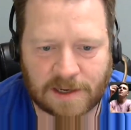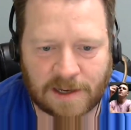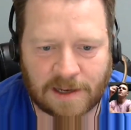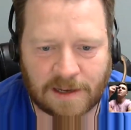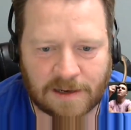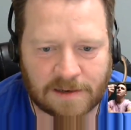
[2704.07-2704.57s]

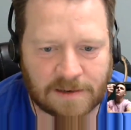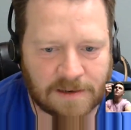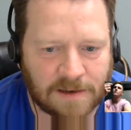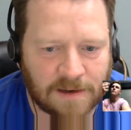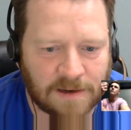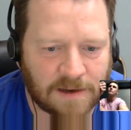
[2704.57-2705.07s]
and
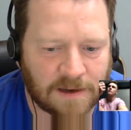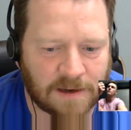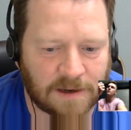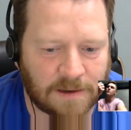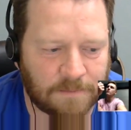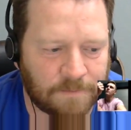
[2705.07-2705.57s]

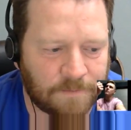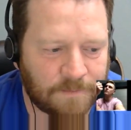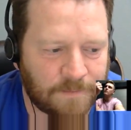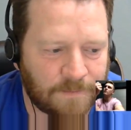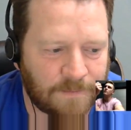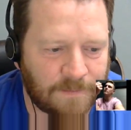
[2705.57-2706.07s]
I'm
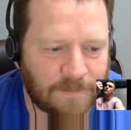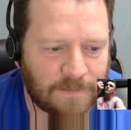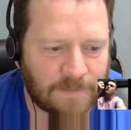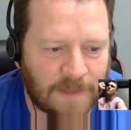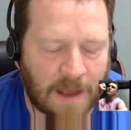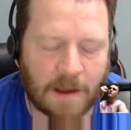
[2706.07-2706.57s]

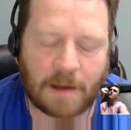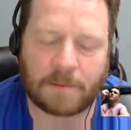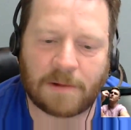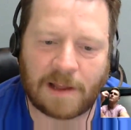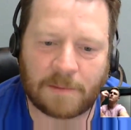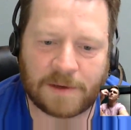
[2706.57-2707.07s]

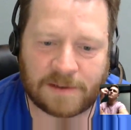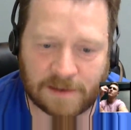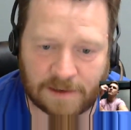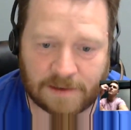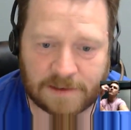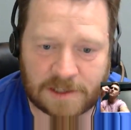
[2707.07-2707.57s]
glad we
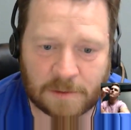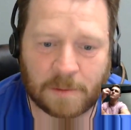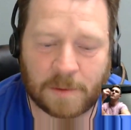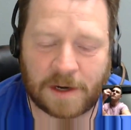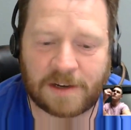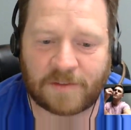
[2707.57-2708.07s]
didn't. So we
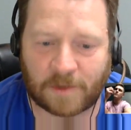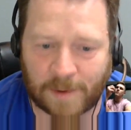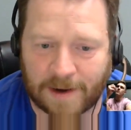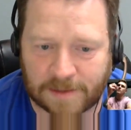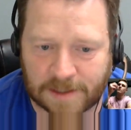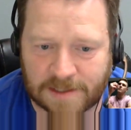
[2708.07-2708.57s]
went a different
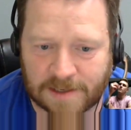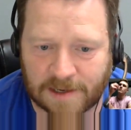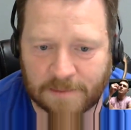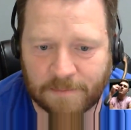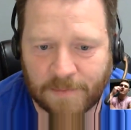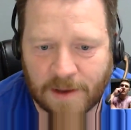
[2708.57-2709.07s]
route this
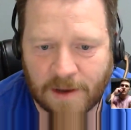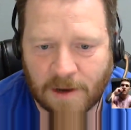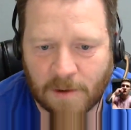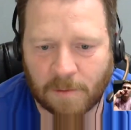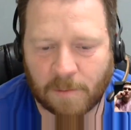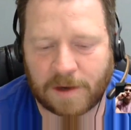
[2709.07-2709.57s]
time.
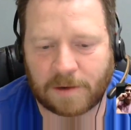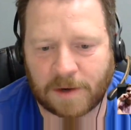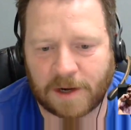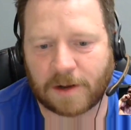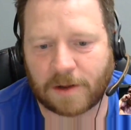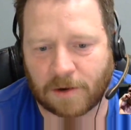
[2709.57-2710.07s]
We went and
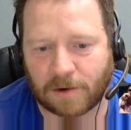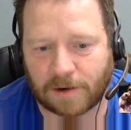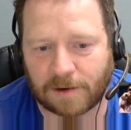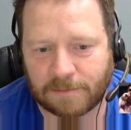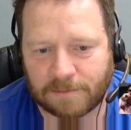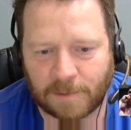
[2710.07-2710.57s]
rented a
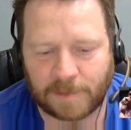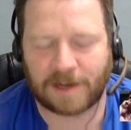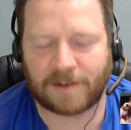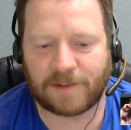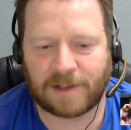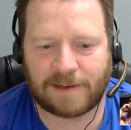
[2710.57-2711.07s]
car. Well, we
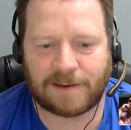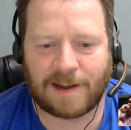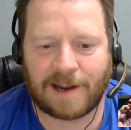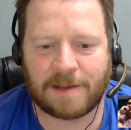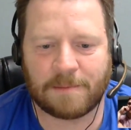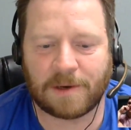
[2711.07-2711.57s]
got it for like
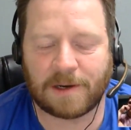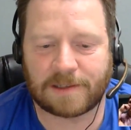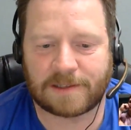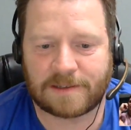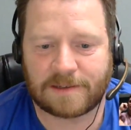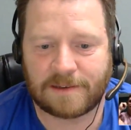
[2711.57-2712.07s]

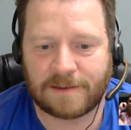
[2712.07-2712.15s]
$90